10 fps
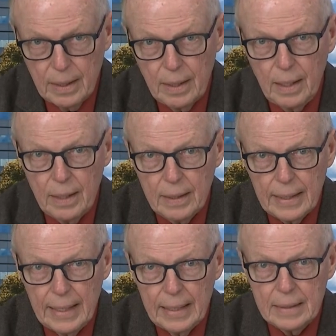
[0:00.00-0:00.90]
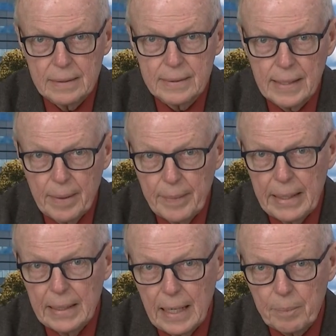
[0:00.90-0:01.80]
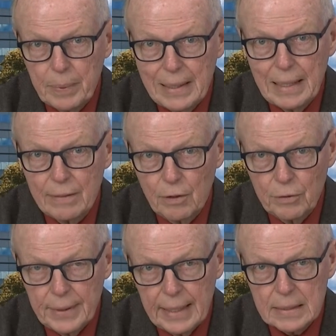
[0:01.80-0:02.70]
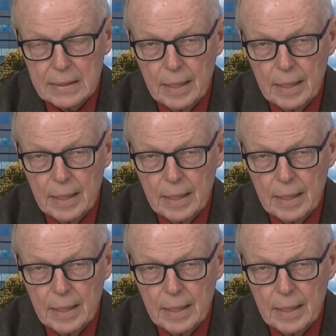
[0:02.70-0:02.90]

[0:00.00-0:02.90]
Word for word: uh, as they may not be at their desk,